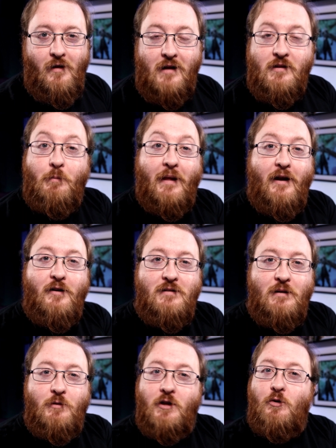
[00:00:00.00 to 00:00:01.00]
And the players
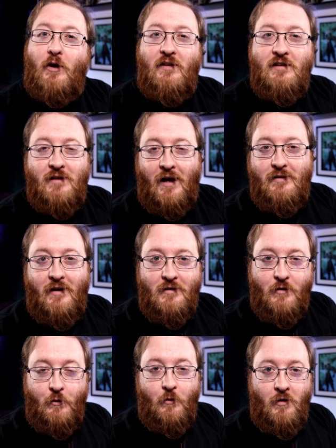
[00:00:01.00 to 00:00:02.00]
seem to enjoy this tactic
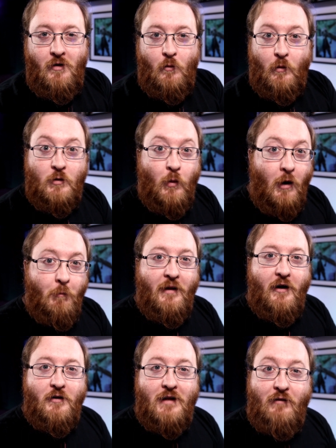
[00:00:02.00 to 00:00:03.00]
too, with 12
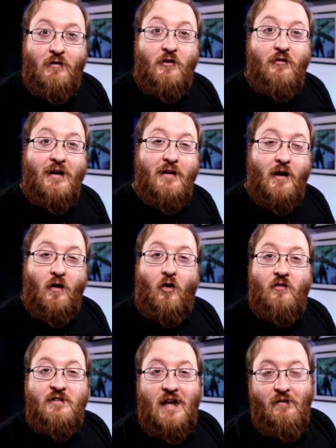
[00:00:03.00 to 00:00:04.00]
players having a rating
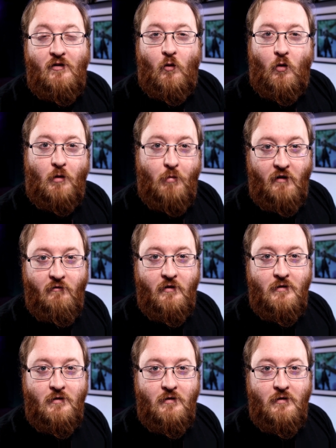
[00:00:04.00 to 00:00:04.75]
of 7 or above.